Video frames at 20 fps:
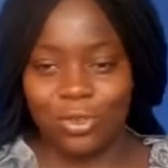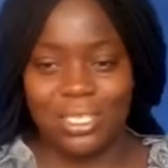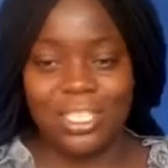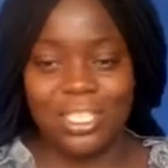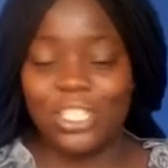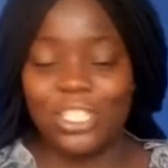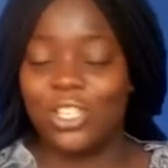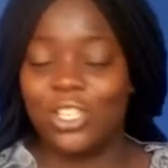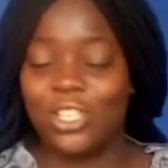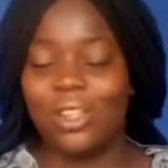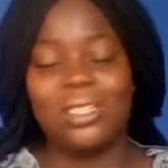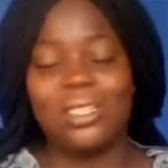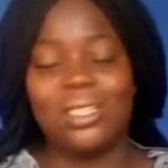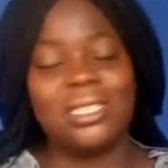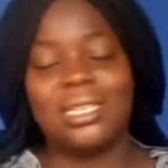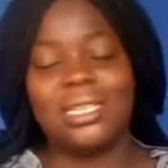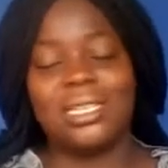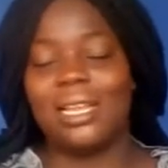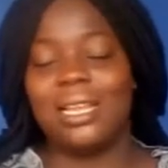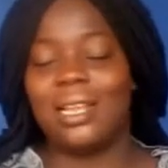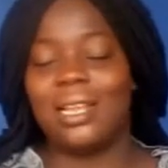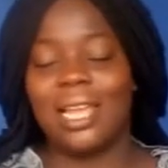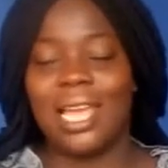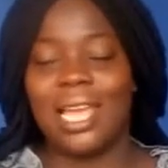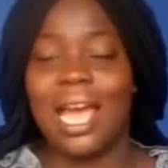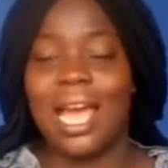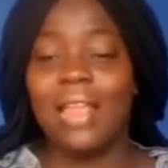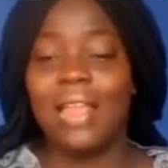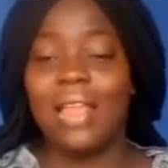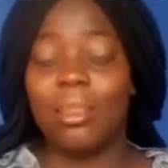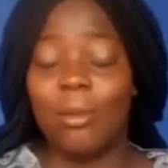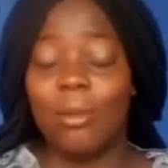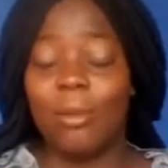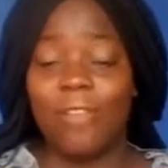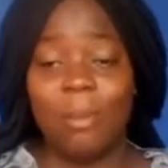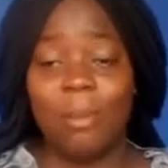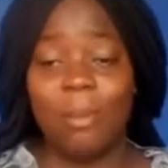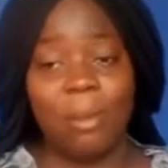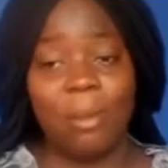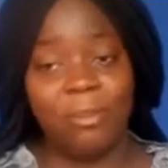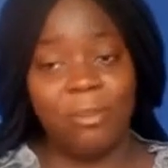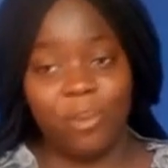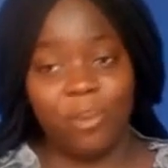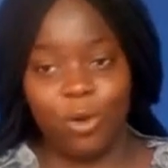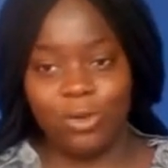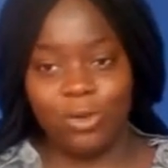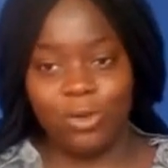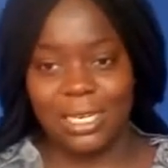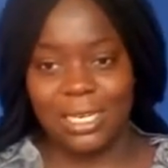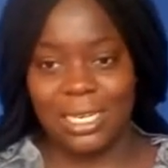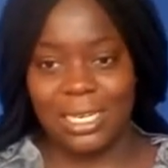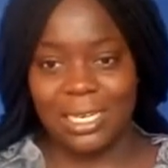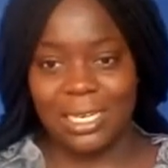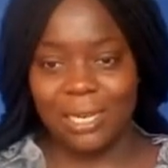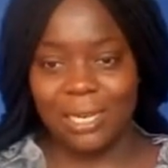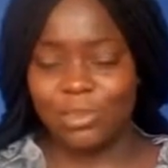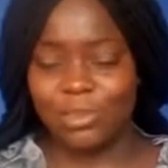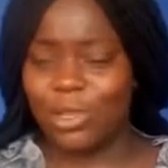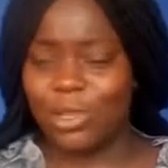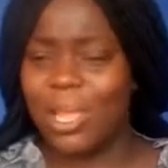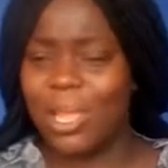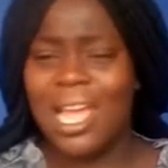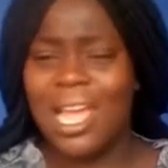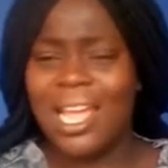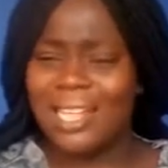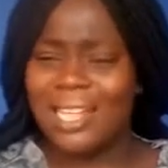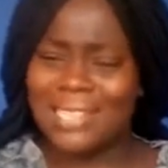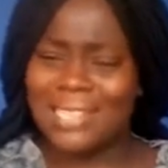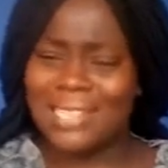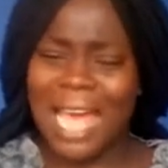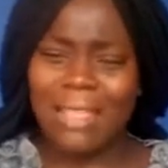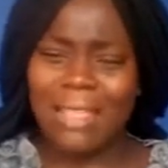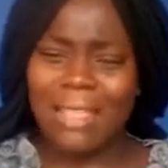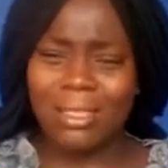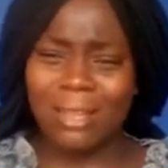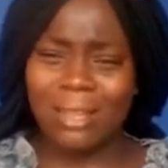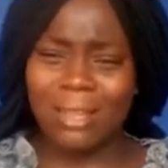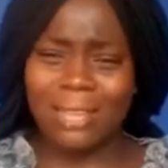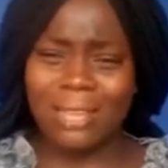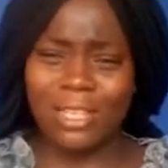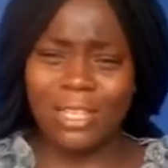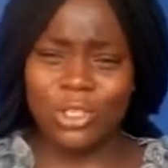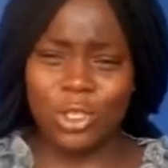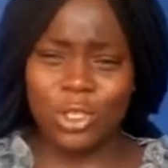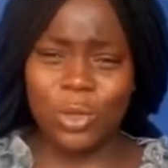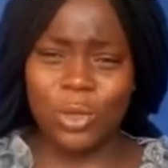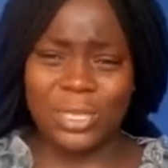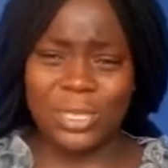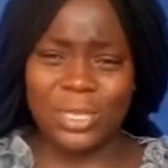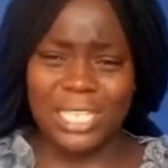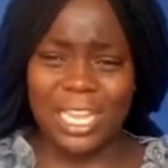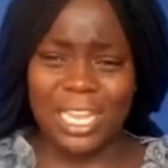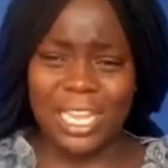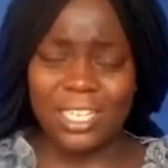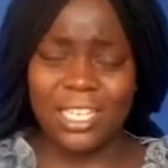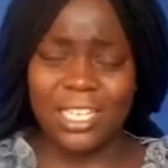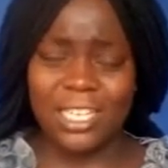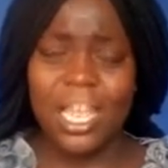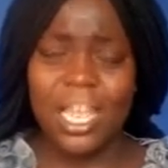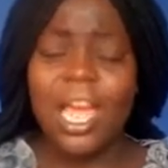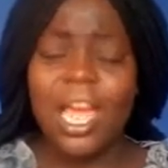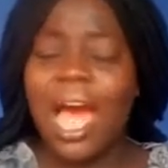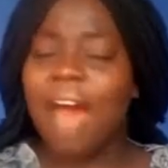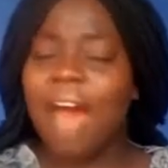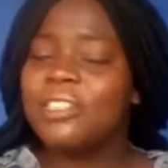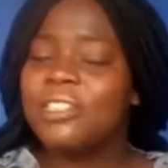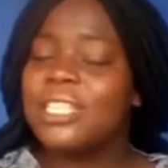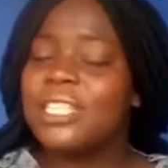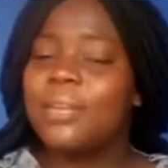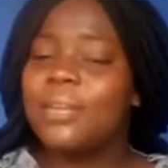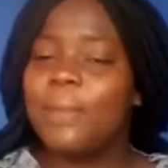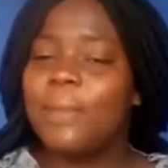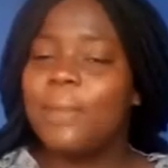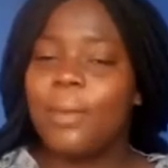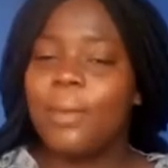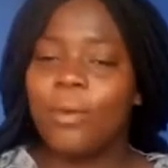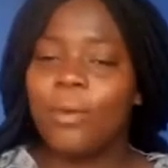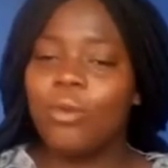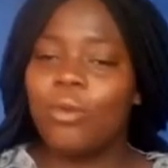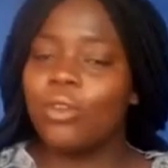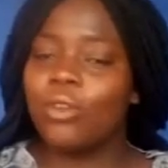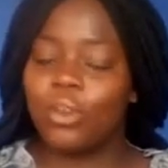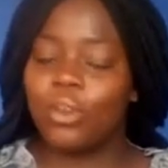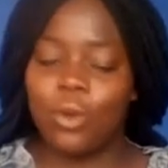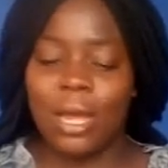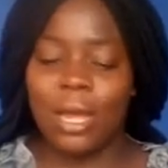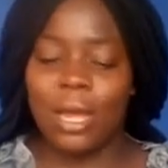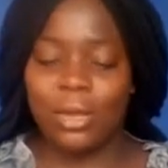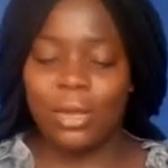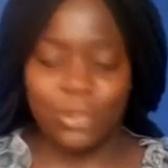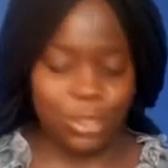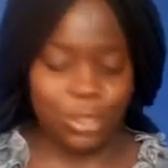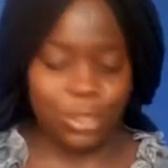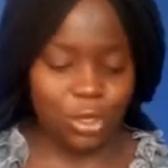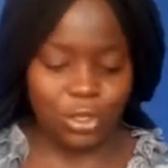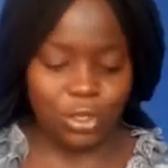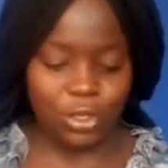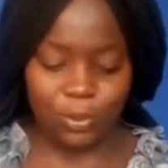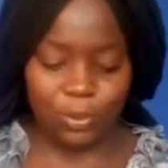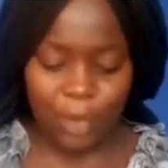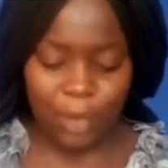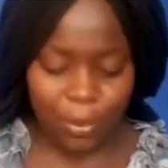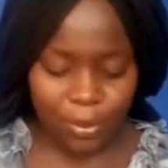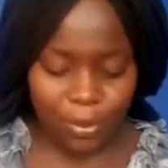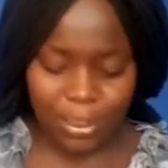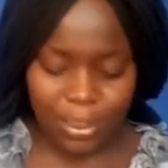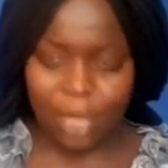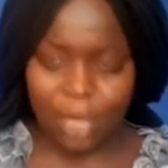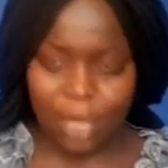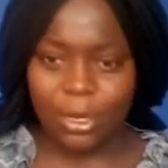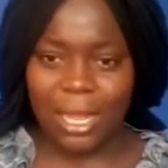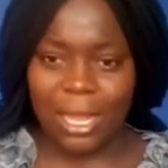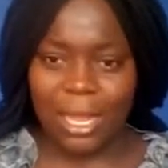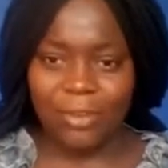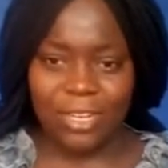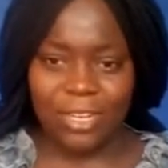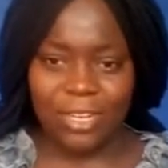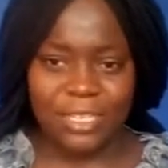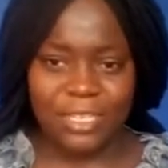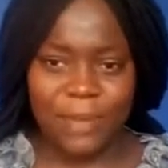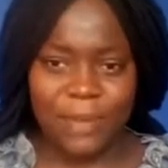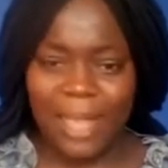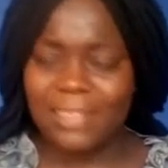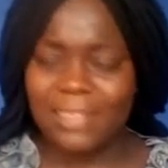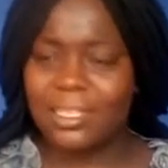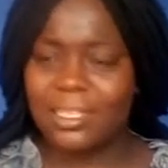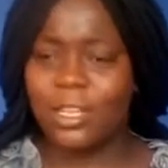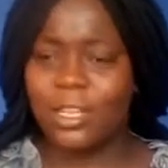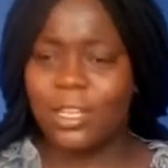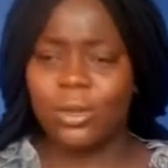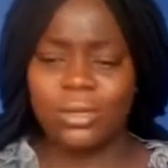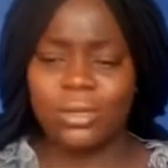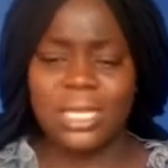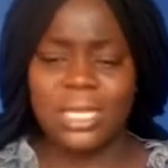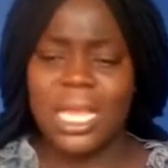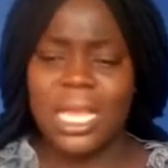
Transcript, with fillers: In short, they are like, and some of them are even older than them. So it had nothing to do with age. I've seen people who don't know how to talk to people, they don't have respect, they don't,